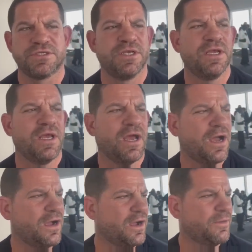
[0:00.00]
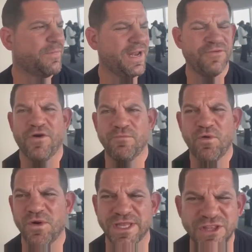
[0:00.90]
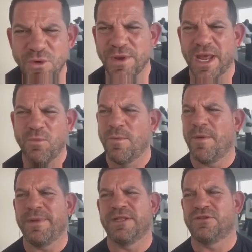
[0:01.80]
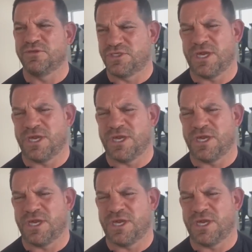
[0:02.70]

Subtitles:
And if I'm wrong in doing that, what am I meant to do?